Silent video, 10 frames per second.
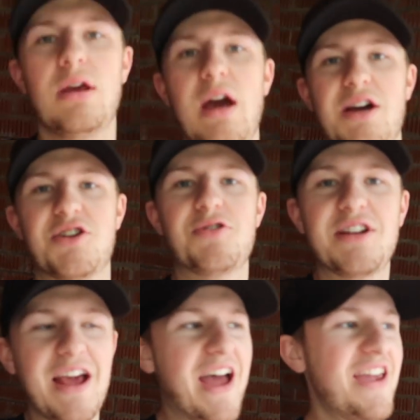Yeah, so
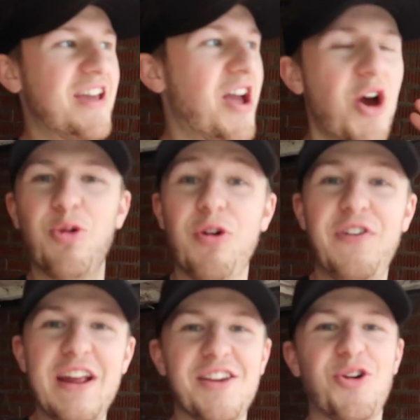today we're
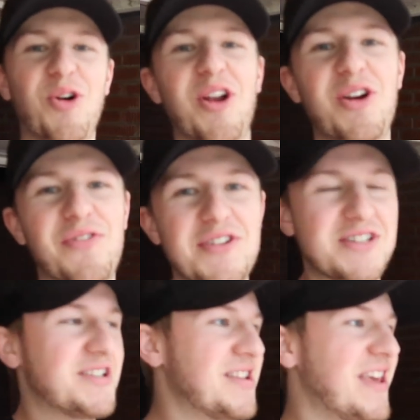fitting the
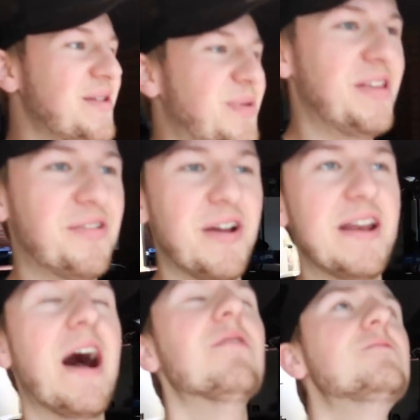coilovers to the
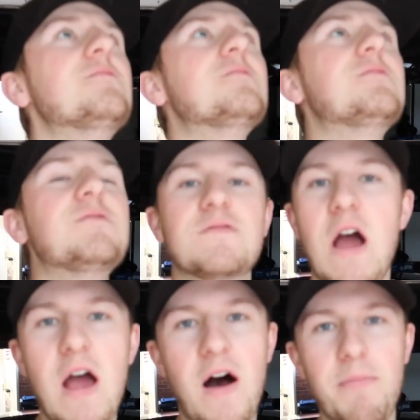EP3. Now,
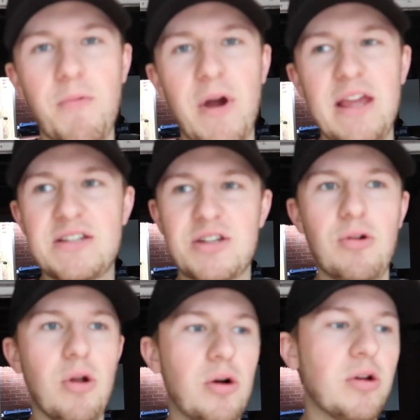I've been waiting
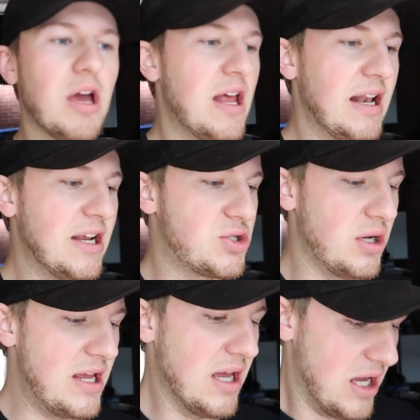so long.
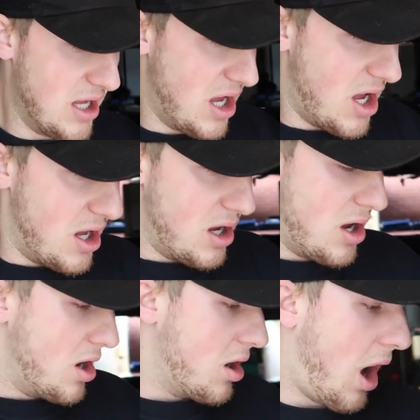Literally,
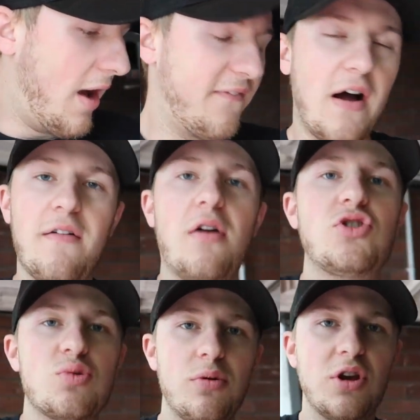I
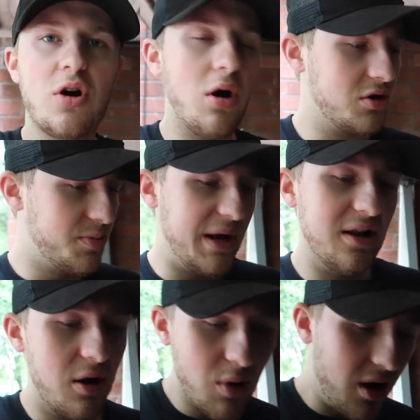just want the car to be
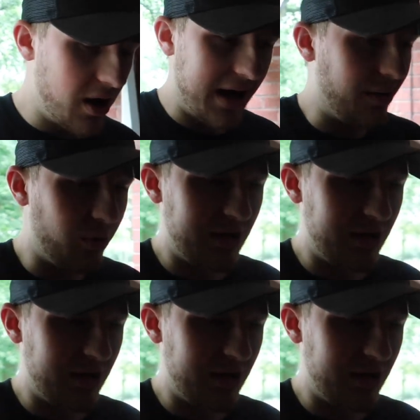lower and I